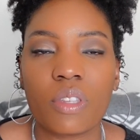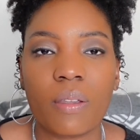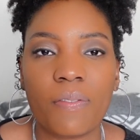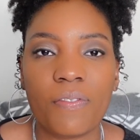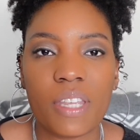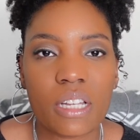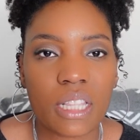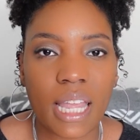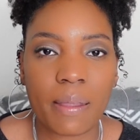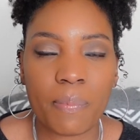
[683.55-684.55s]
feel
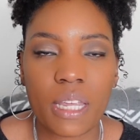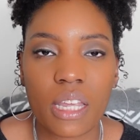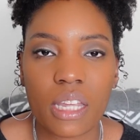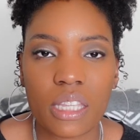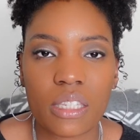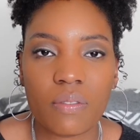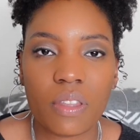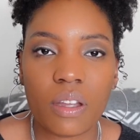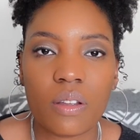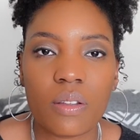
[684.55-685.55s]
like because of
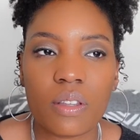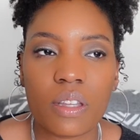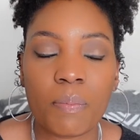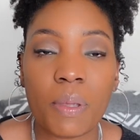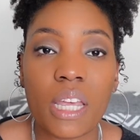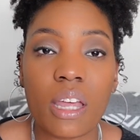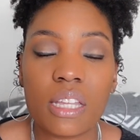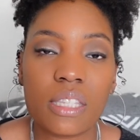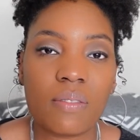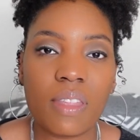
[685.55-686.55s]

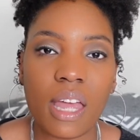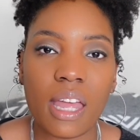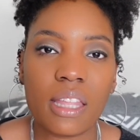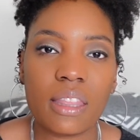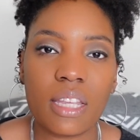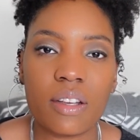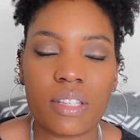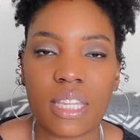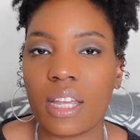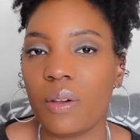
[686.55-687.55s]
that,
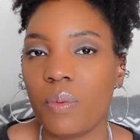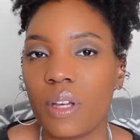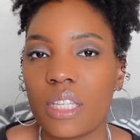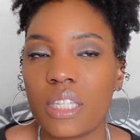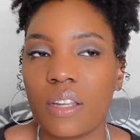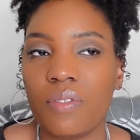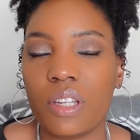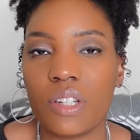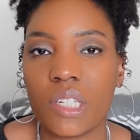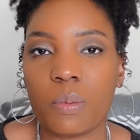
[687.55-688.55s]
there's like a risk of
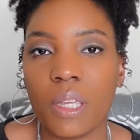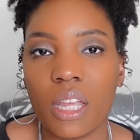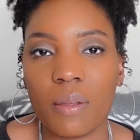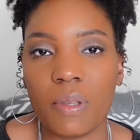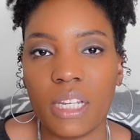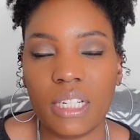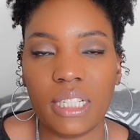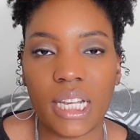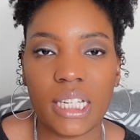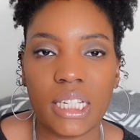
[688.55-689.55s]
it just becoming
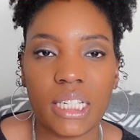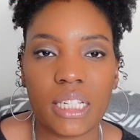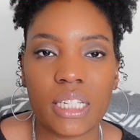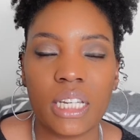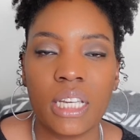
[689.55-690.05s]
dated